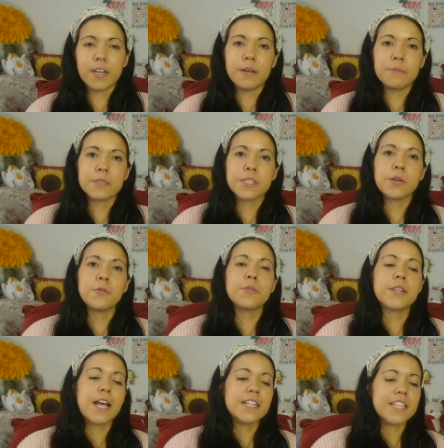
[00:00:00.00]
Um,
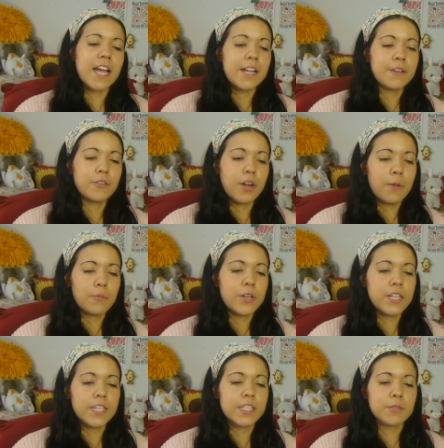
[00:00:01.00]
so that's kind of what I'm
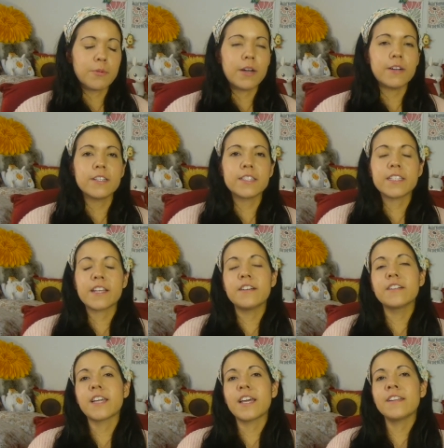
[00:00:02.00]
reading as well. It's
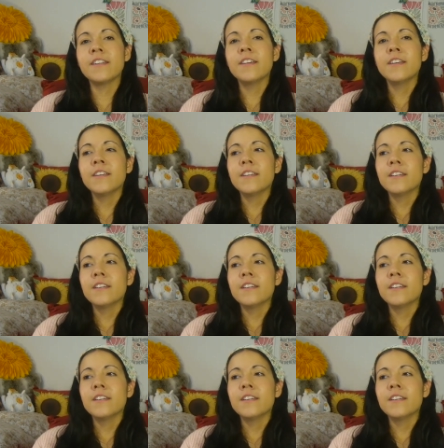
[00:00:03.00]
again,